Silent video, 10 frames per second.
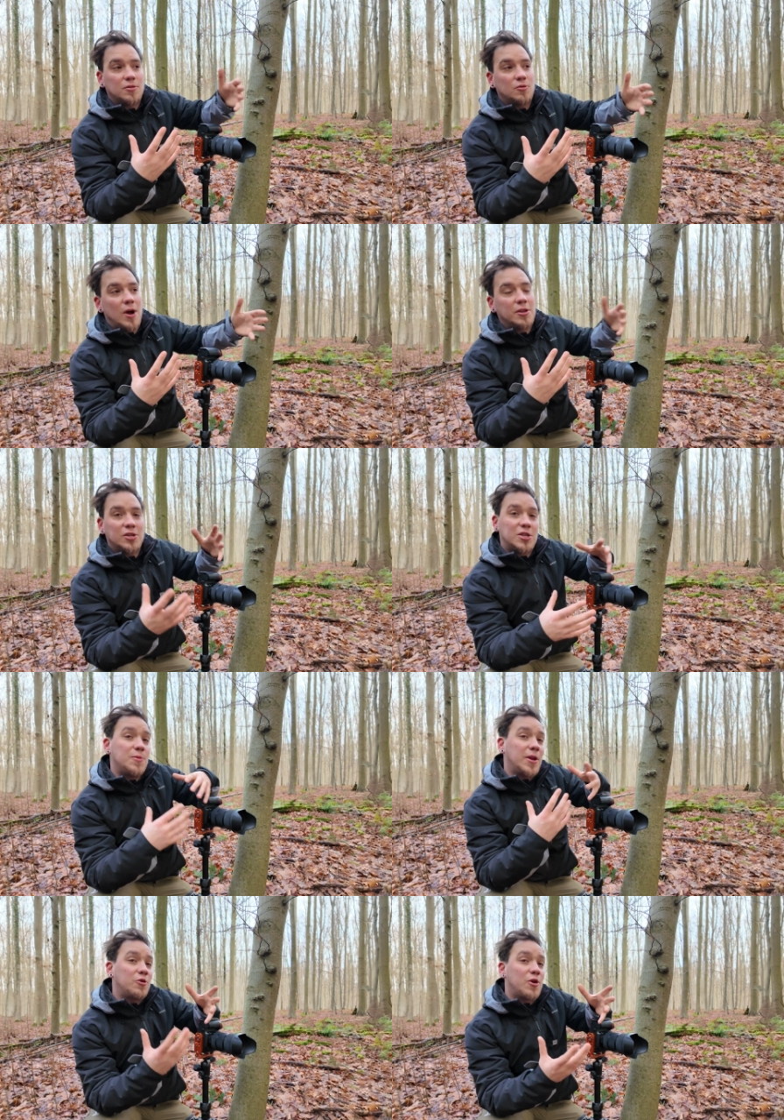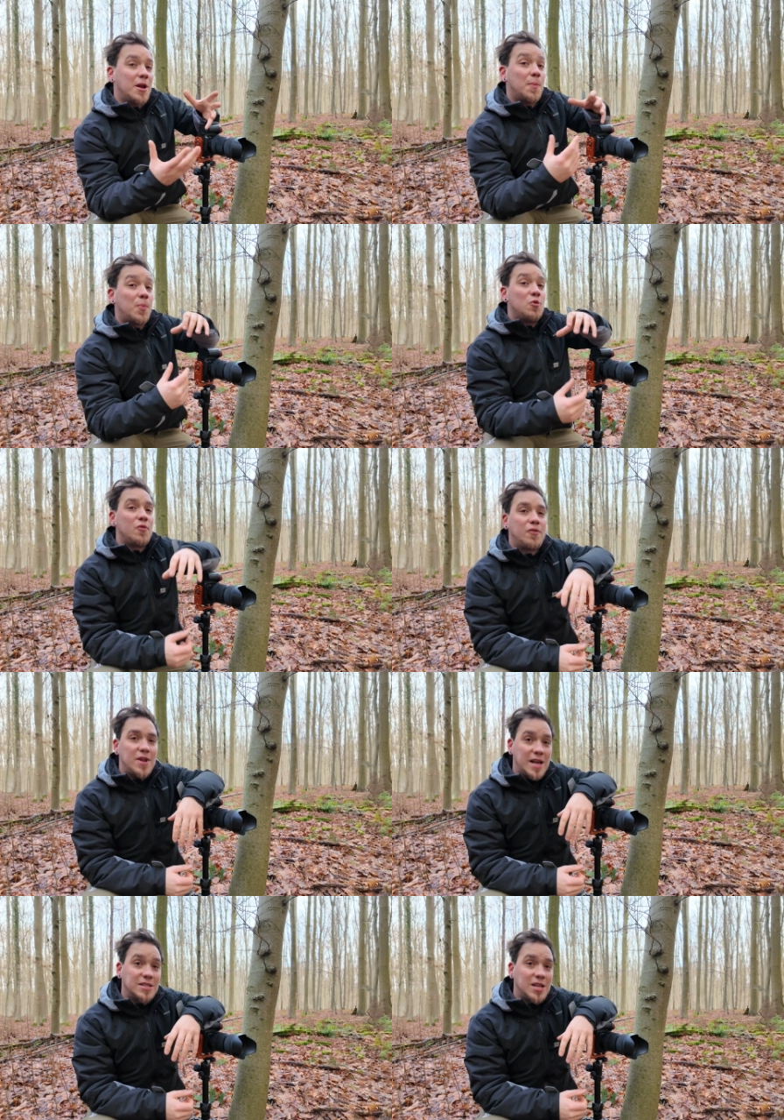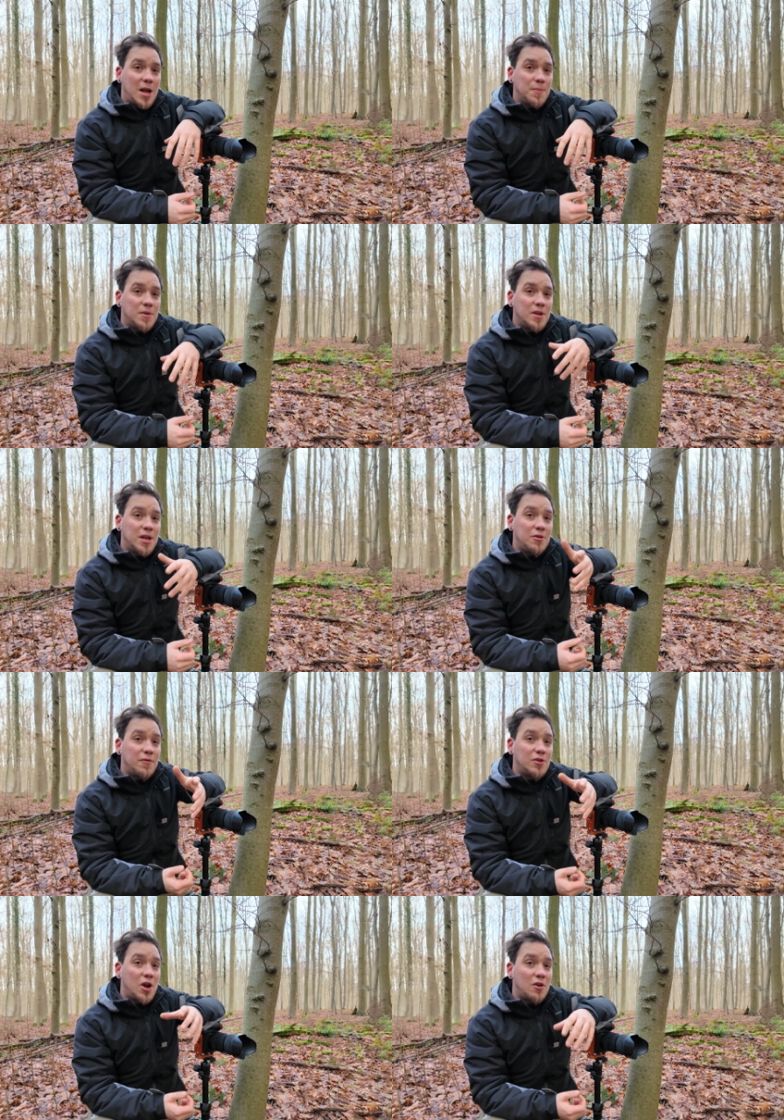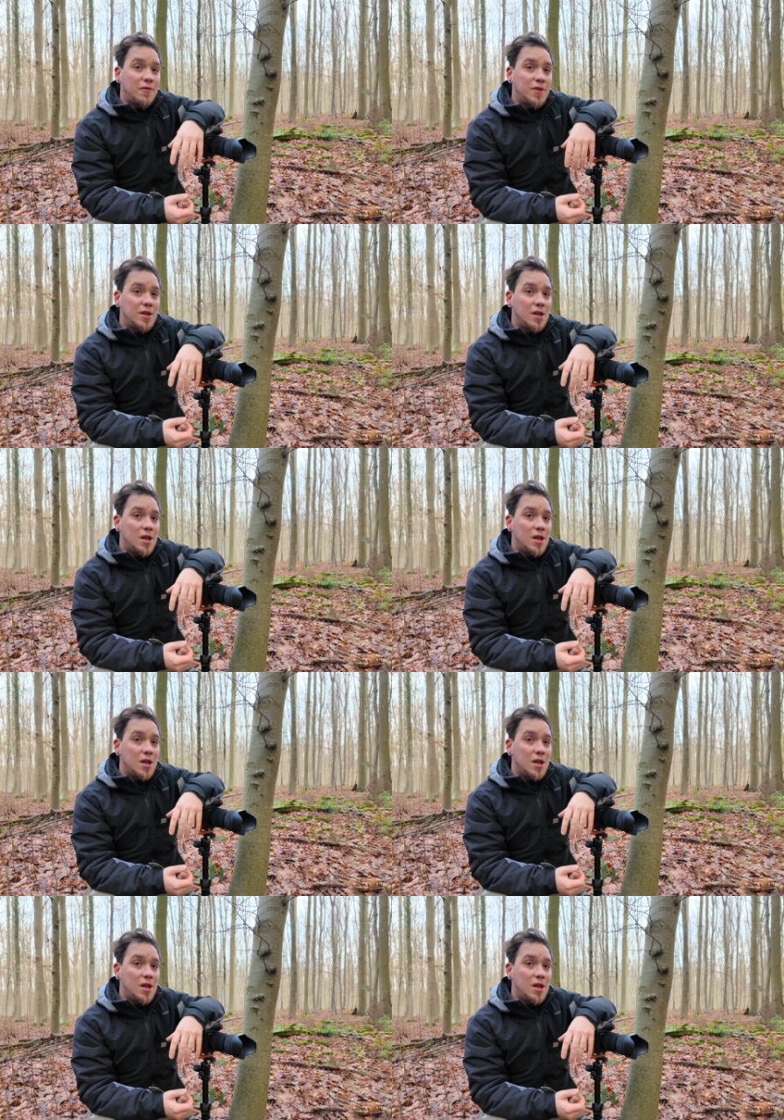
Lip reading: try to see what you can improve next time in your photography,